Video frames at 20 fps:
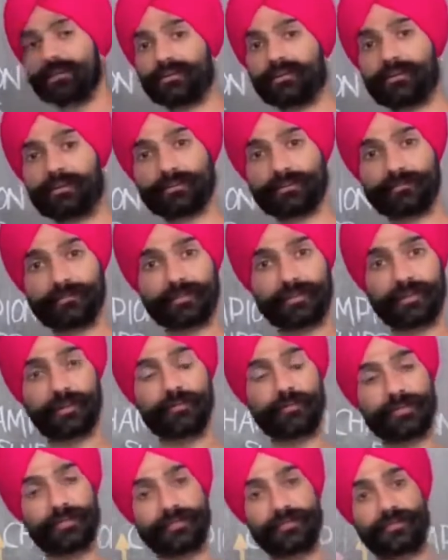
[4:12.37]
and all of your
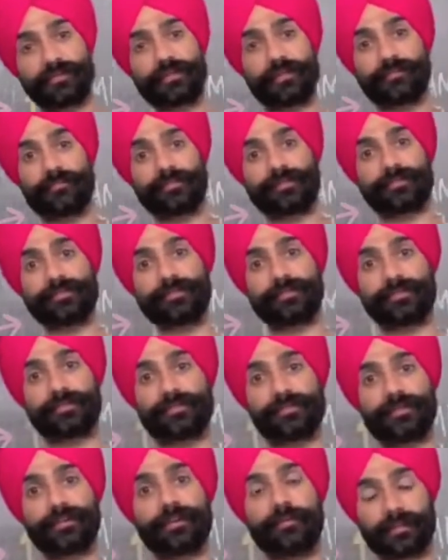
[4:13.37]
hopes and dreams
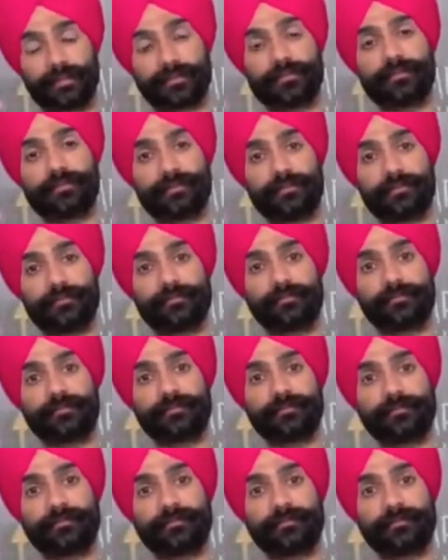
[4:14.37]
coming true.